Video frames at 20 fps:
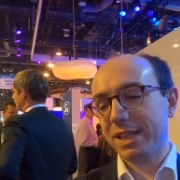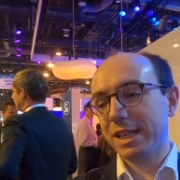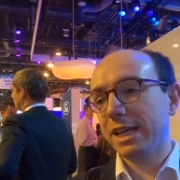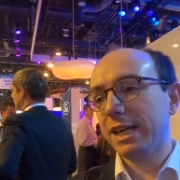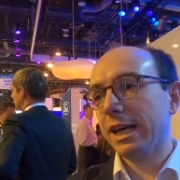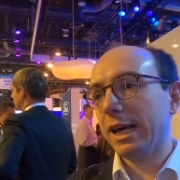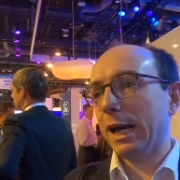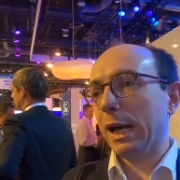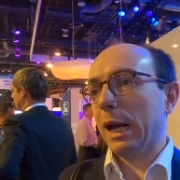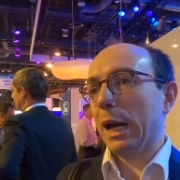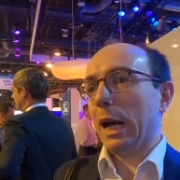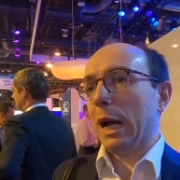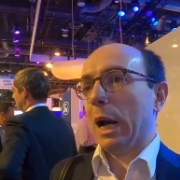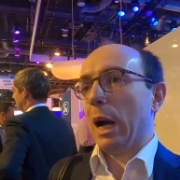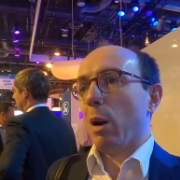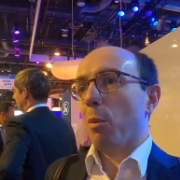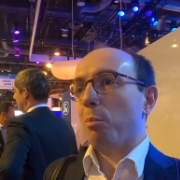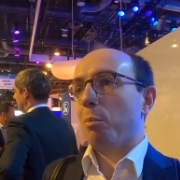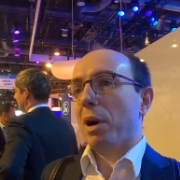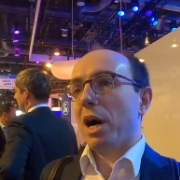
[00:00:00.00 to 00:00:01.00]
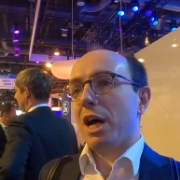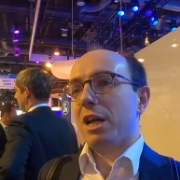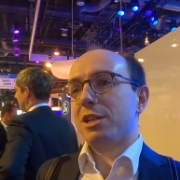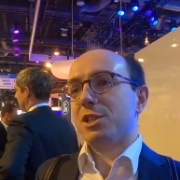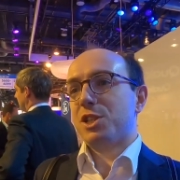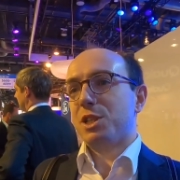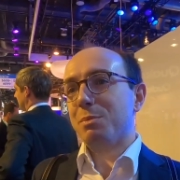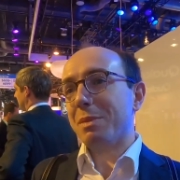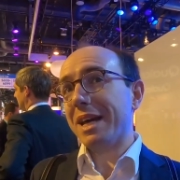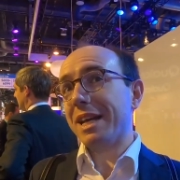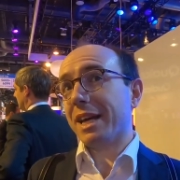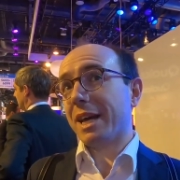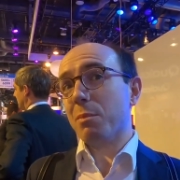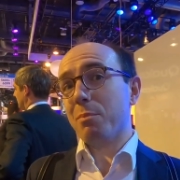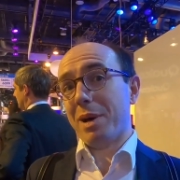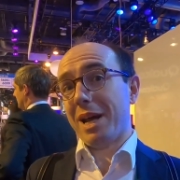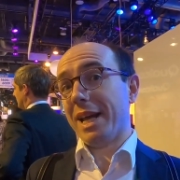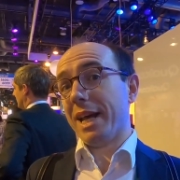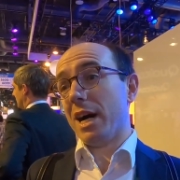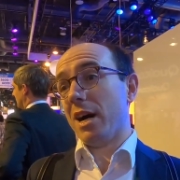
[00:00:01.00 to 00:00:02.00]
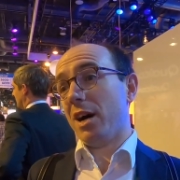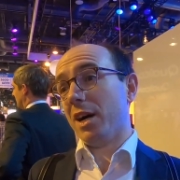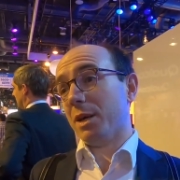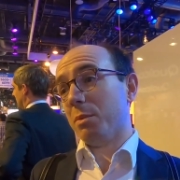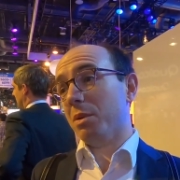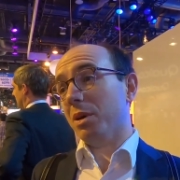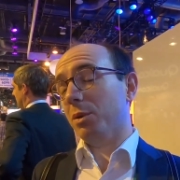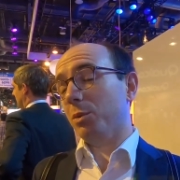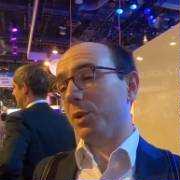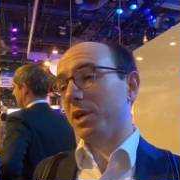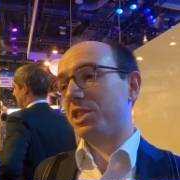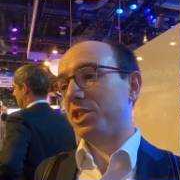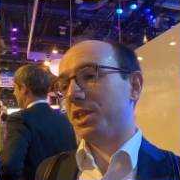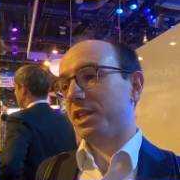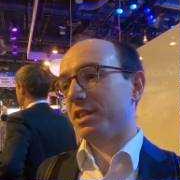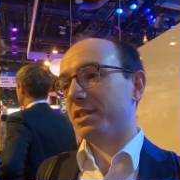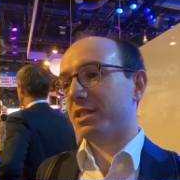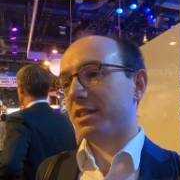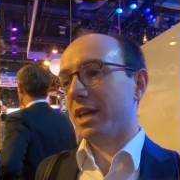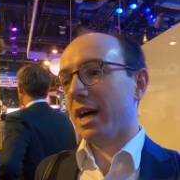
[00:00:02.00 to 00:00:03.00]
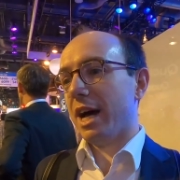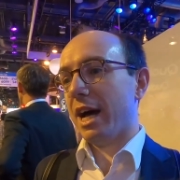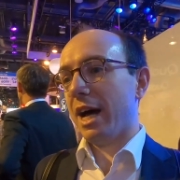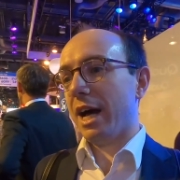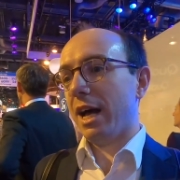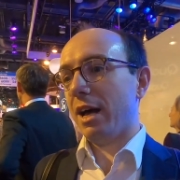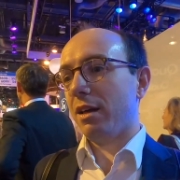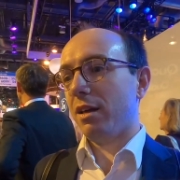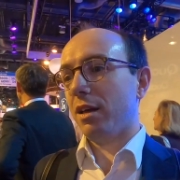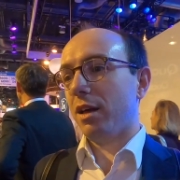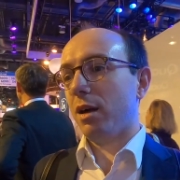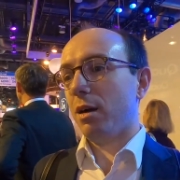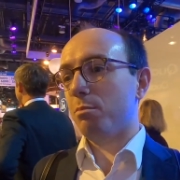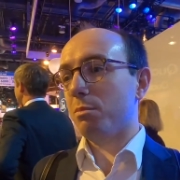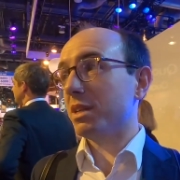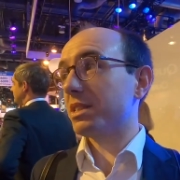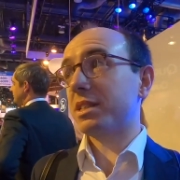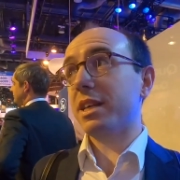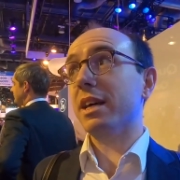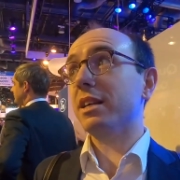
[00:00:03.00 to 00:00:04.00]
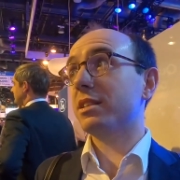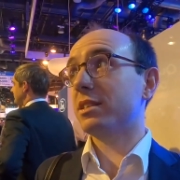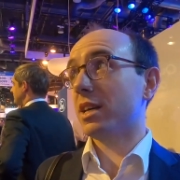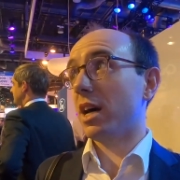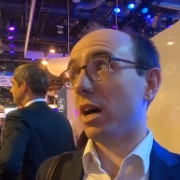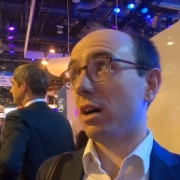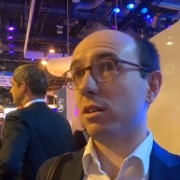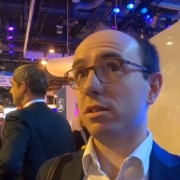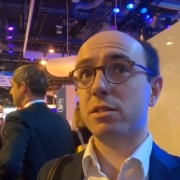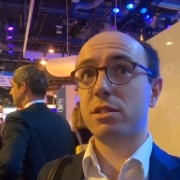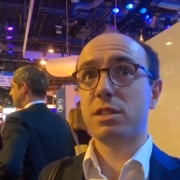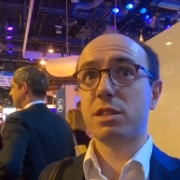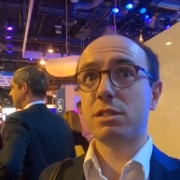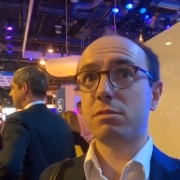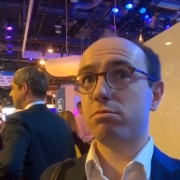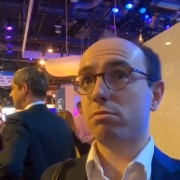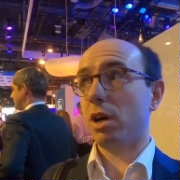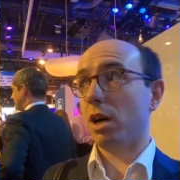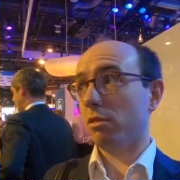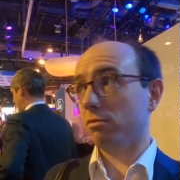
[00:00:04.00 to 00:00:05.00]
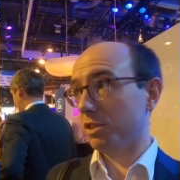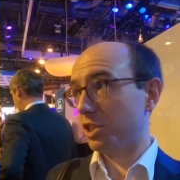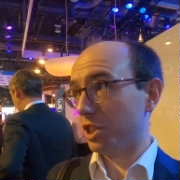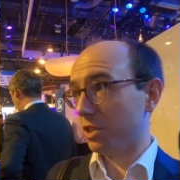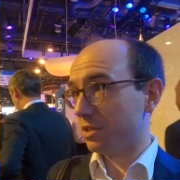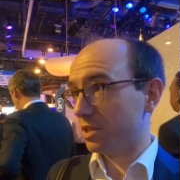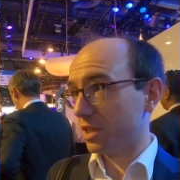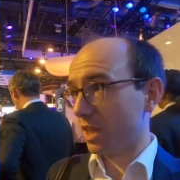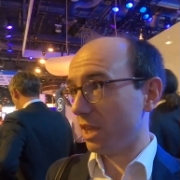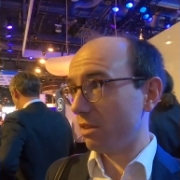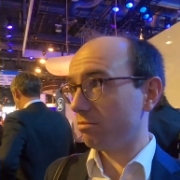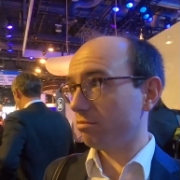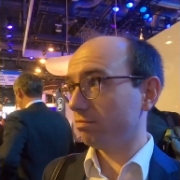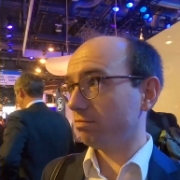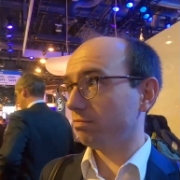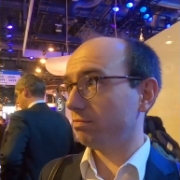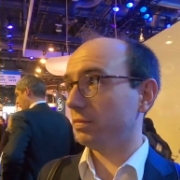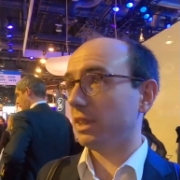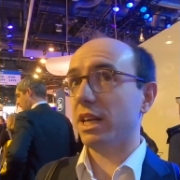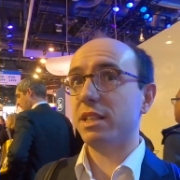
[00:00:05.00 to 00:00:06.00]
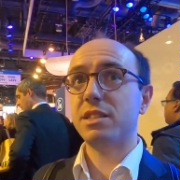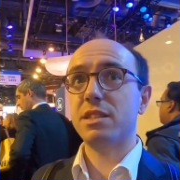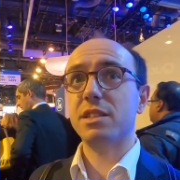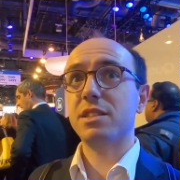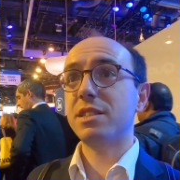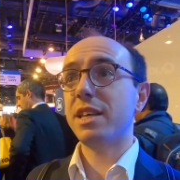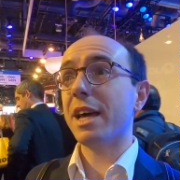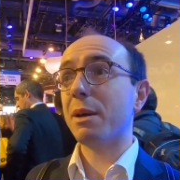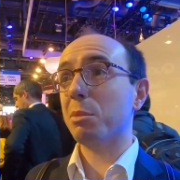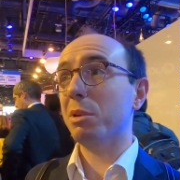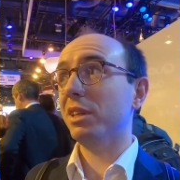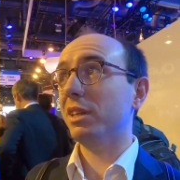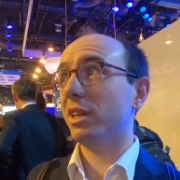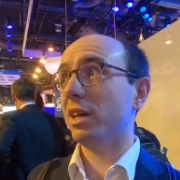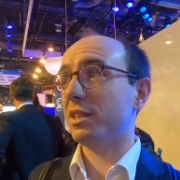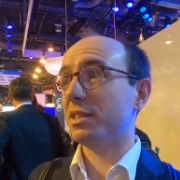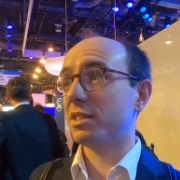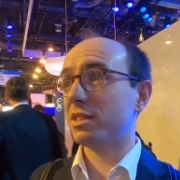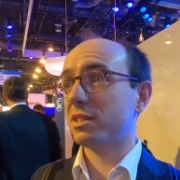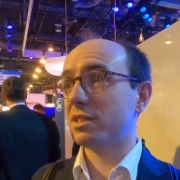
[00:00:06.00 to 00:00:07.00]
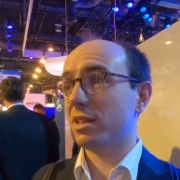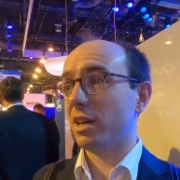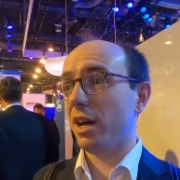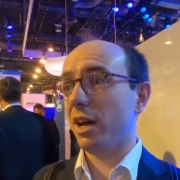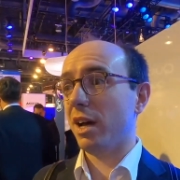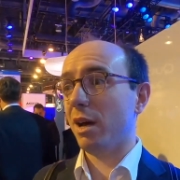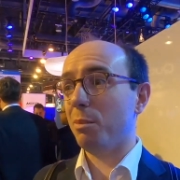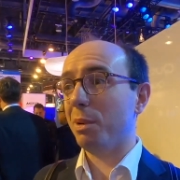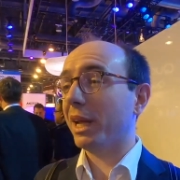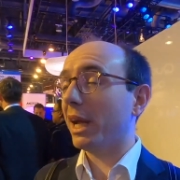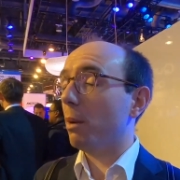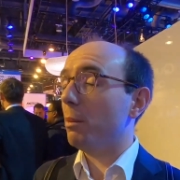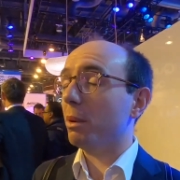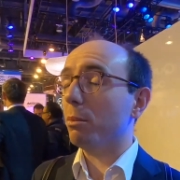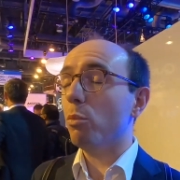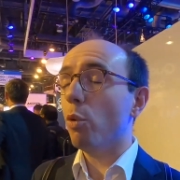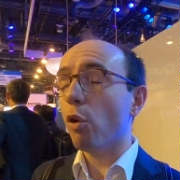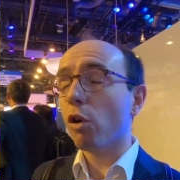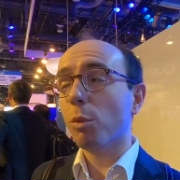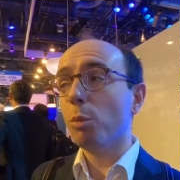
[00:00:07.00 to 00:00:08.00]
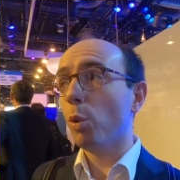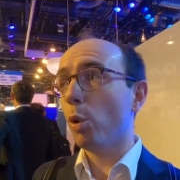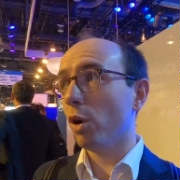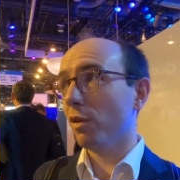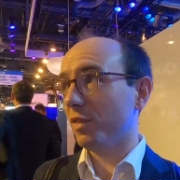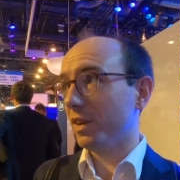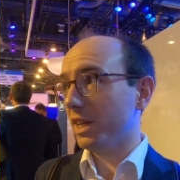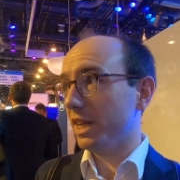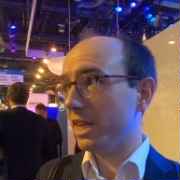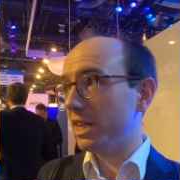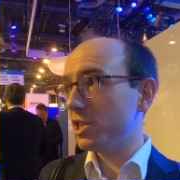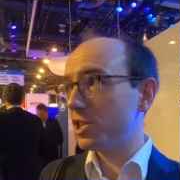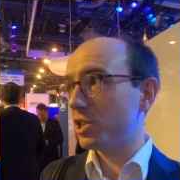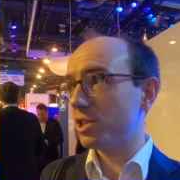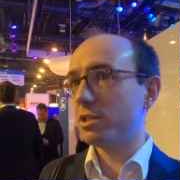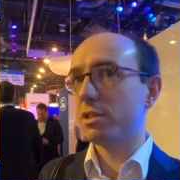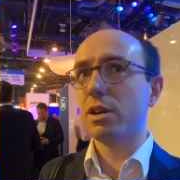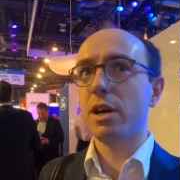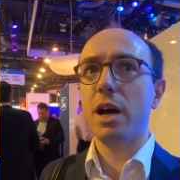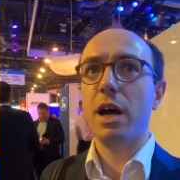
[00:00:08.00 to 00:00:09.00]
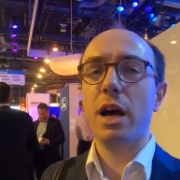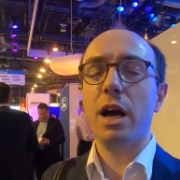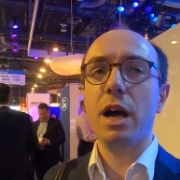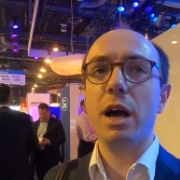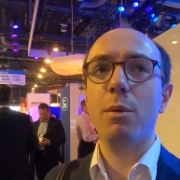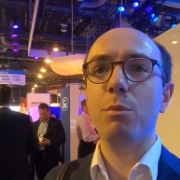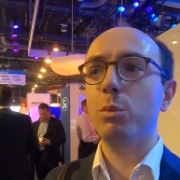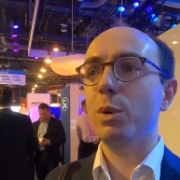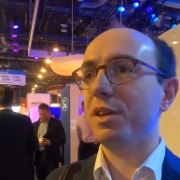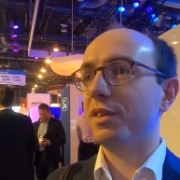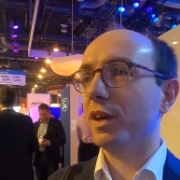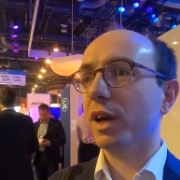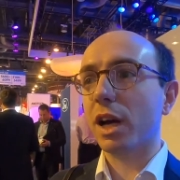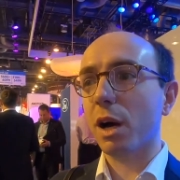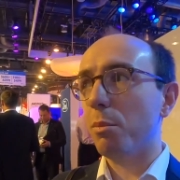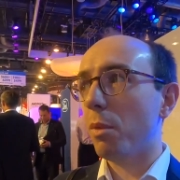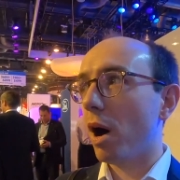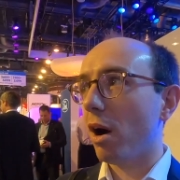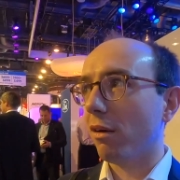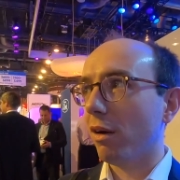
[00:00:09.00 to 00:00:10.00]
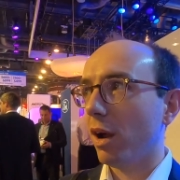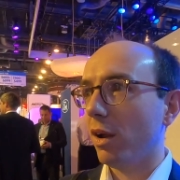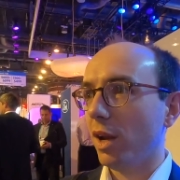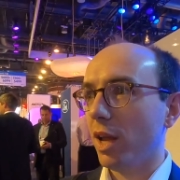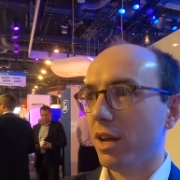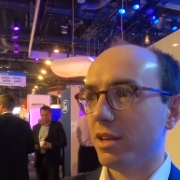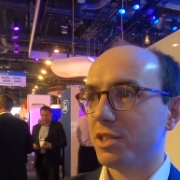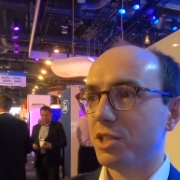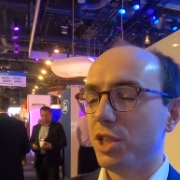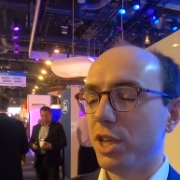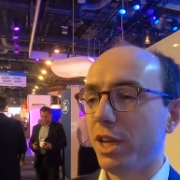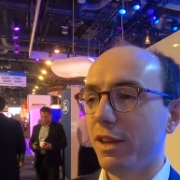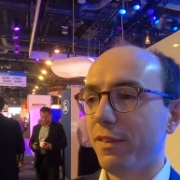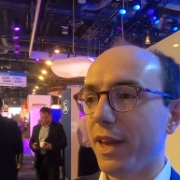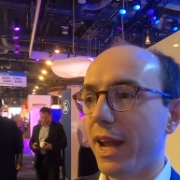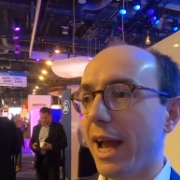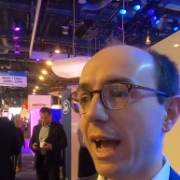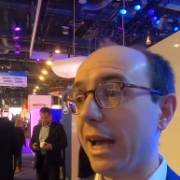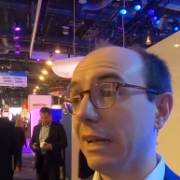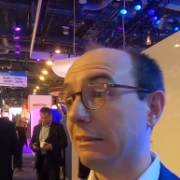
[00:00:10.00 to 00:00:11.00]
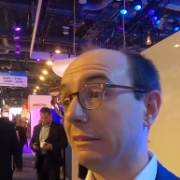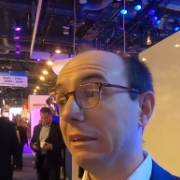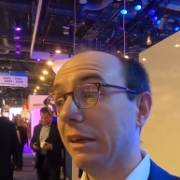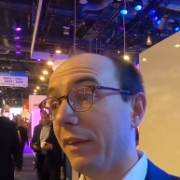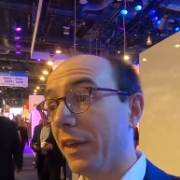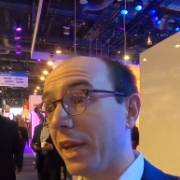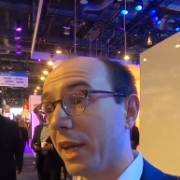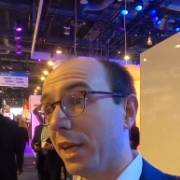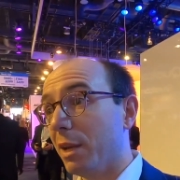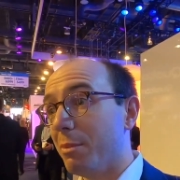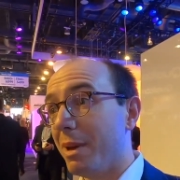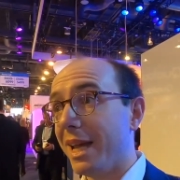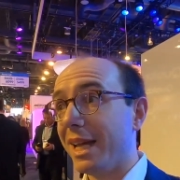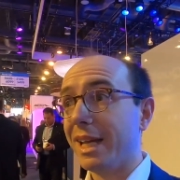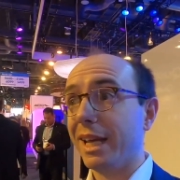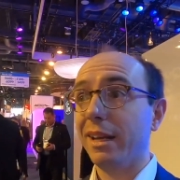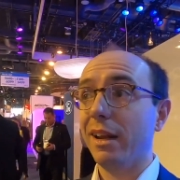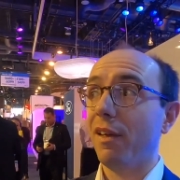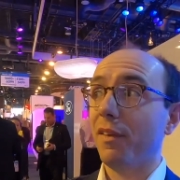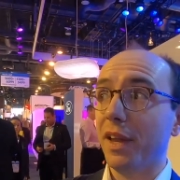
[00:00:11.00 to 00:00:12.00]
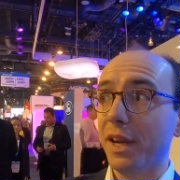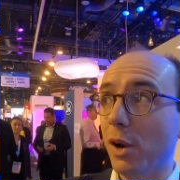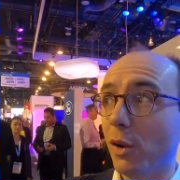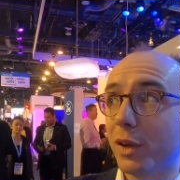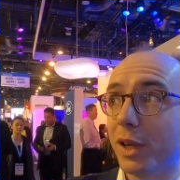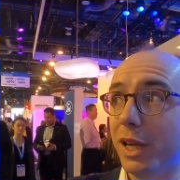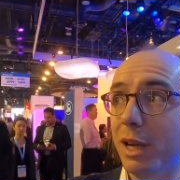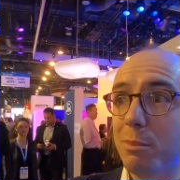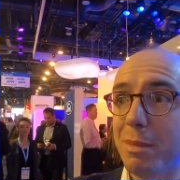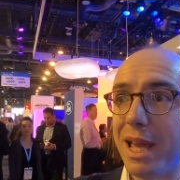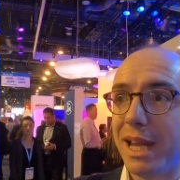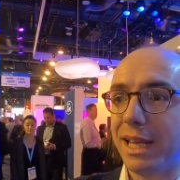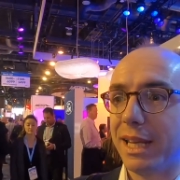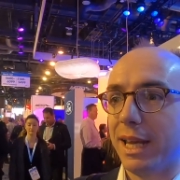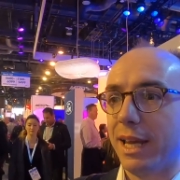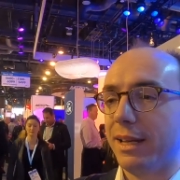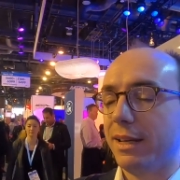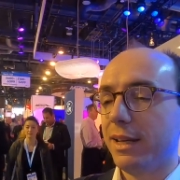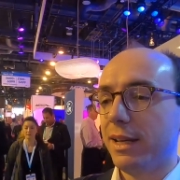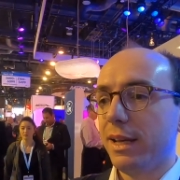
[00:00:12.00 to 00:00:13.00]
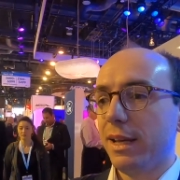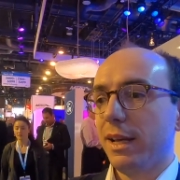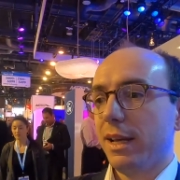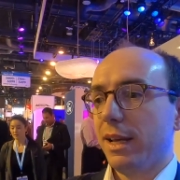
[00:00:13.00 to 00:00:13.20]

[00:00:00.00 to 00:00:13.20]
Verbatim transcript: Yeah. But she made a compelling argument, which is that Mustang sales are reducing that's a segment that's uh, becoming more and more of a niche. Um, with the Camaro last year, they had, are they going to make it? Are they not going to make it?